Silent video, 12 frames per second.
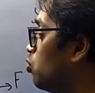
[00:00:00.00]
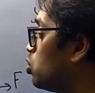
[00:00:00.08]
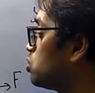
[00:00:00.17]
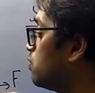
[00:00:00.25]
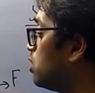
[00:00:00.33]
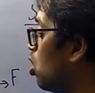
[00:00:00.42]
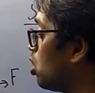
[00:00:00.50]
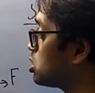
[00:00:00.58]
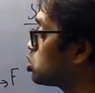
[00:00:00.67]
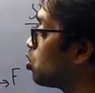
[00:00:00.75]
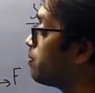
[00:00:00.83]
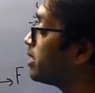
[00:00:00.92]
force will
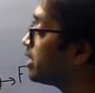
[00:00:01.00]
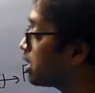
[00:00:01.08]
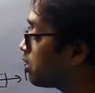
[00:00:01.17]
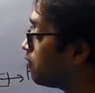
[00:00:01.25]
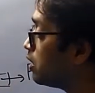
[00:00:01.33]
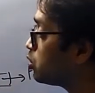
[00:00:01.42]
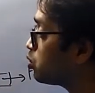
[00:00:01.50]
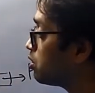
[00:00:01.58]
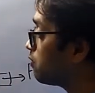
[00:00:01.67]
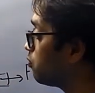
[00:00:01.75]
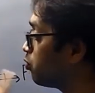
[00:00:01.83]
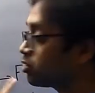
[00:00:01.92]
also be equal to
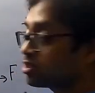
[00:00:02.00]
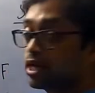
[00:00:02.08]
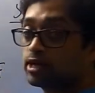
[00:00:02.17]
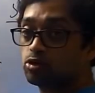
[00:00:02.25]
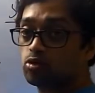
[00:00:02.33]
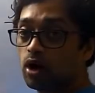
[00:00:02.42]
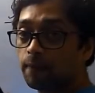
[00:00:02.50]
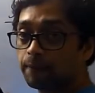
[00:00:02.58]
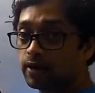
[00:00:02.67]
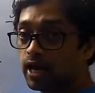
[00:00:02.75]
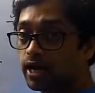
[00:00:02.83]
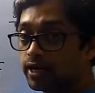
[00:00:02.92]
the force that you
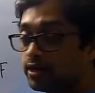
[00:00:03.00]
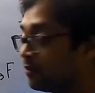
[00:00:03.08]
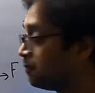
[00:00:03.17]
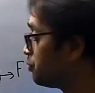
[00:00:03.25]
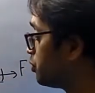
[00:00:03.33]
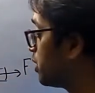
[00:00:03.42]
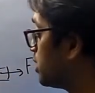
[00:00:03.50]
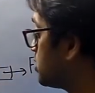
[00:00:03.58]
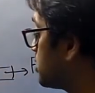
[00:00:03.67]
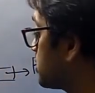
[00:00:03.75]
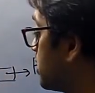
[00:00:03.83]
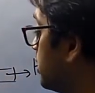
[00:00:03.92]
apply? You can
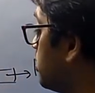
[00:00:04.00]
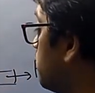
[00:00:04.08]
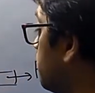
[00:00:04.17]
just get